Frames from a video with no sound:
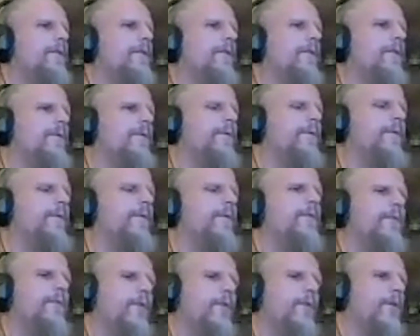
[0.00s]
So
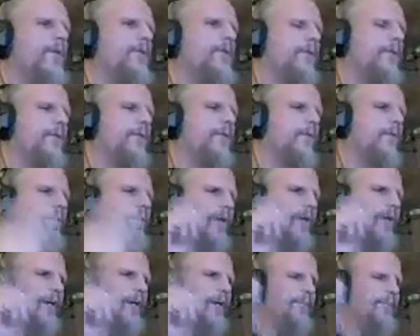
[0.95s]
this is also
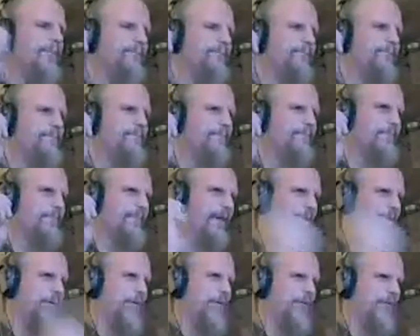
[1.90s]
not
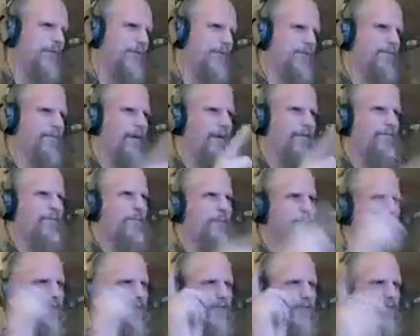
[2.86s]
only a survival, but this is
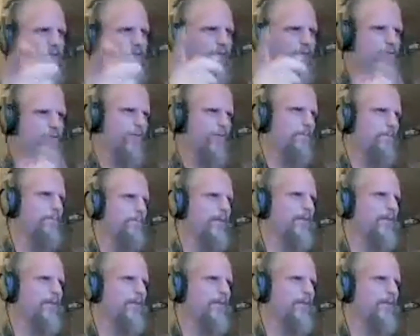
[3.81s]
also a PSA,